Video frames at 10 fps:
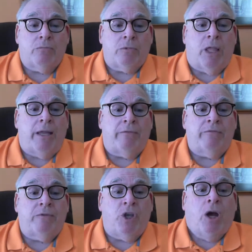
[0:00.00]
line of
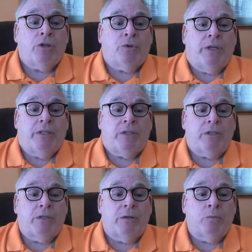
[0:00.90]
dog
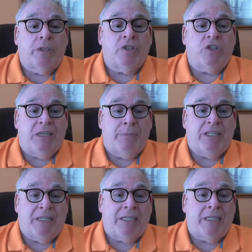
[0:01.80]
treats with
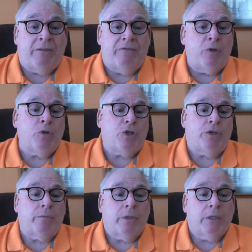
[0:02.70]
CBD
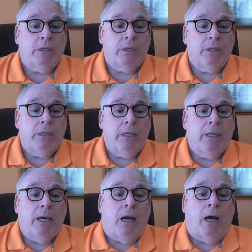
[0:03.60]
infusion.
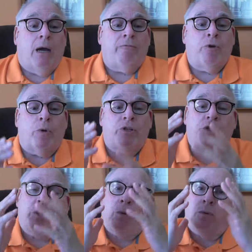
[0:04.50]
Of course,
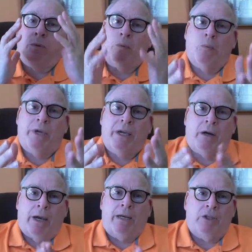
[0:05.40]
we
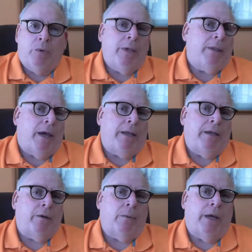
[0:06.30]
are not doing that
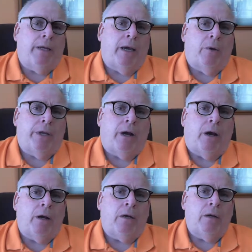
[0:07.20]
here right now in
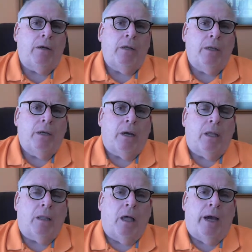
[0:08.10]
our
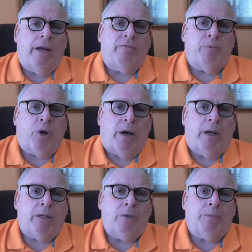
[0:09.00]
line of
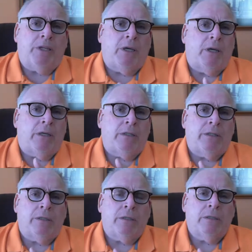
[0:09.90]
products
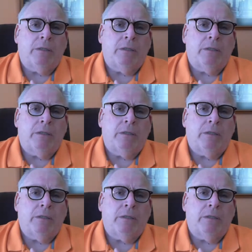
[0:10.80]
because